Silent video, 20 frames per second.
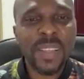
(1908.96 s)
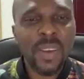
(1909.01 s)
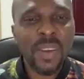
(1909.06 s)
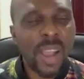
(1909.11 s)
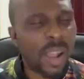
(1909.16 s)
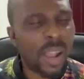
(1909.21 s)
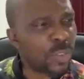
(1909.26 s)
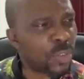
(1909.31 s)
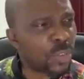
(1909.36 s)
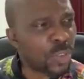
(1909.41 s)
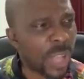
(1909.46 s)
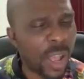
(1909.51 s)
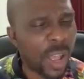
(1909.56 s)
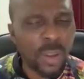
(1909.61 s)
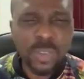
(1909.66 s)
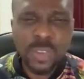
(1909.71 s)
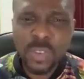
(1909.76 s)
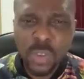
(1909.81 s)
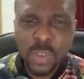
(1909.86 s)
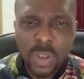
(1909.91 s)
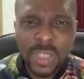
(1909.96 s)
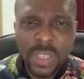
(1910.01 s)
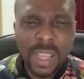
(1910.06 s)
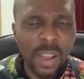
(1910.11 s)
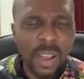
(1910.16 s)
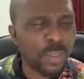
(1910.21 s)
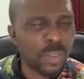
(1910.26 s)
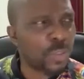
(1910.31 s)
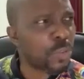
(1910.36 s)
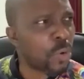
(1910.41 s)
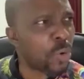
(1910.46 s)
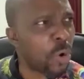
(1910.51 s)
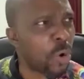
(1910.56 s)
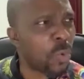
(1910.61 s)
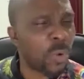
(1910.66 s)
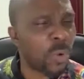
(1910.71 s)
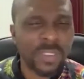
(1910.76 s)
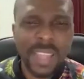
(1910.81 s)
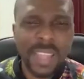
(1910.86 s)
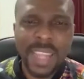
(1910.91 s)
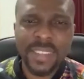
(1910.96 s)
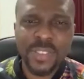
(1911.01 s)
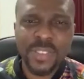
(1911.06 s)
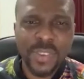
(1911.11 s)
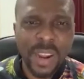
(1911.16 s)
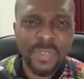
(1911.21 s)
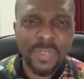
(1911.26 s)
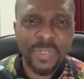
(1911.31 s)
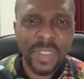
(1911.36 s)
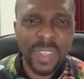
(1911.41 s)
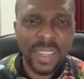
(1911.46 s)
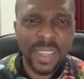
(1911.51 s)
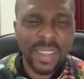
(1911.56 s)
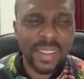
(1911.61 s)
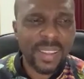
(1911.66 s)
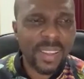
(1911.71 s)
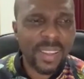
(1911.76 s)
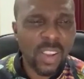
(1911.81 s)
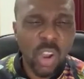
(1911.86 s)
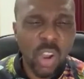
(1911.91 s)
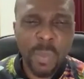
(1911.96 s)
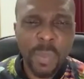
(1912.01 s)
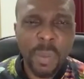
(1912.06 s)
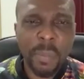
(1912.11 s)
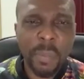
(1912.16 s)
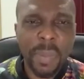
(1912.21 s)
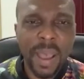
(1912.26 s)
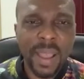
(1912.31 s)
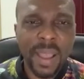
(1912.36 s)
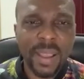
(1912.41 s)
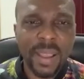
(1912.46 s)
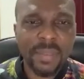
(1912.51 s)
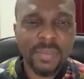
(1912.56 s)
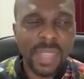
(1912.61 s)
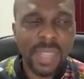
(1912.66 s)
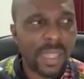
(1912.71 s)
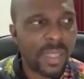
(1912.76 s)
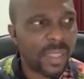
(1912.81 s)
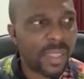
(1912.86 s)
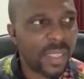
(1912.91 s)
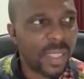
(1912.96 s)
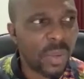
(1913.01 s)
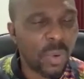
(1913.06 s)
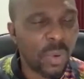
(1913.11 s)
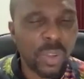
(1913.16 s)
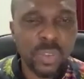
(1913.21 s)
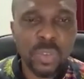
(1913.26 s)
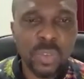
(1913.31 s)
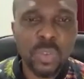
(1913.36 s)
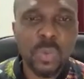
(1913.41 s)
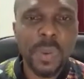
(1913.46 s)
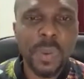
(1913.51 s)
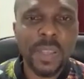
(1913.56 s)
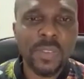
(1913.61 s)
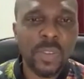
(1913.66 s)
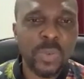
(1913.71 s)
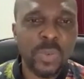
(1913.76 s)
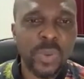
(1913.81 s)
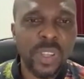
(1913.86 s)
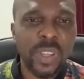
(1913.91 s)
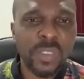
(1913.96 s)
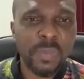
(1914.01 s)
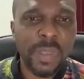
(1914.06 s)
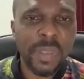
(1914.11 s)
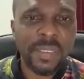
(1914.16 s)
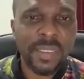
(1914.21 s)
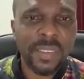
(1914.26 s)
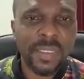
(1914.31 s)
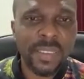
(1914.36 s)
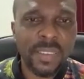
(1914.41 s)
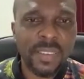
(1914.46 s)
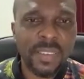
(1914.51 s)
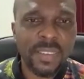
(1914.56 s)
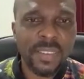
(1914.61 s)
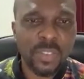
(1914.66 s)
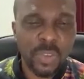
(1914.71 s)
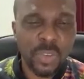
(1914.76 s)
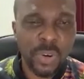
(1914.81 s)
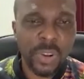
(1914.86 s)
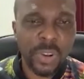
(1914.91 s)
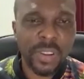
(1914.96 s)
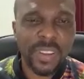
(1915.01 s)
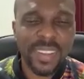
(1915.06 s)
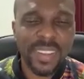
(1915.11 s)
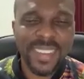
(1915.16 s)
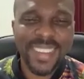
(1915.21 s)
How solid, how strong was that traffic coming back? It was 2 Pastor Noel's messages strong.